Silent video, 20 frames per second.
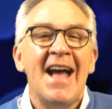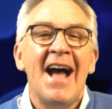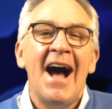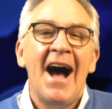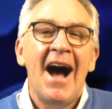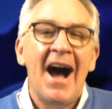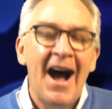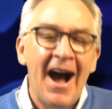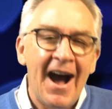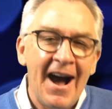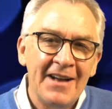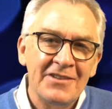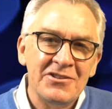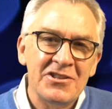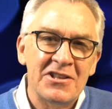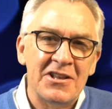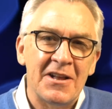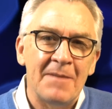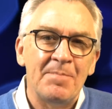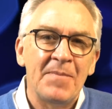
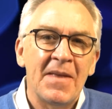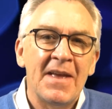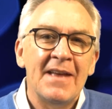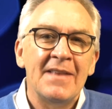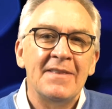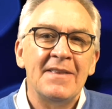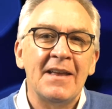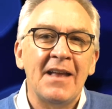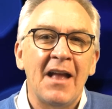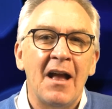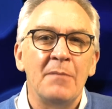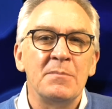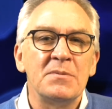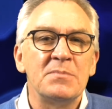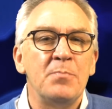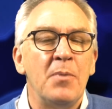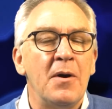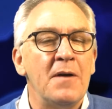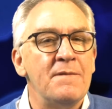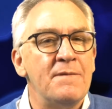hardship that comes
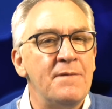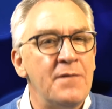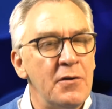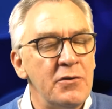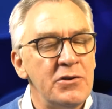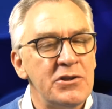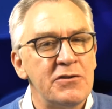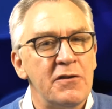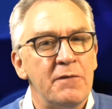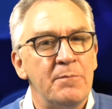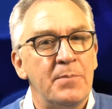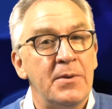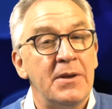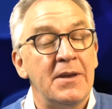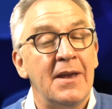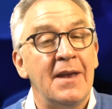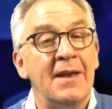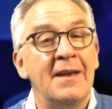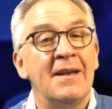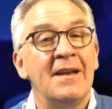by virtue of
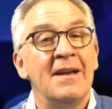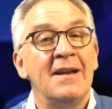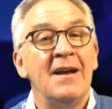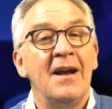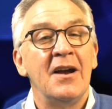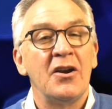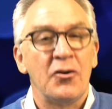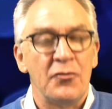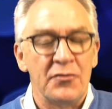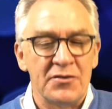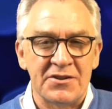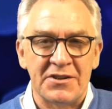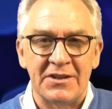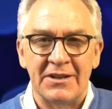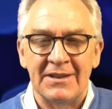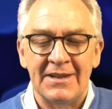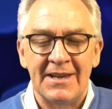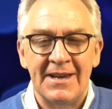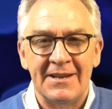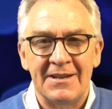being a
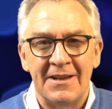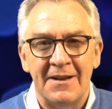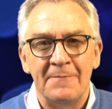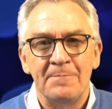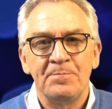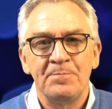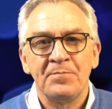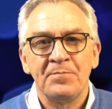Christian leader.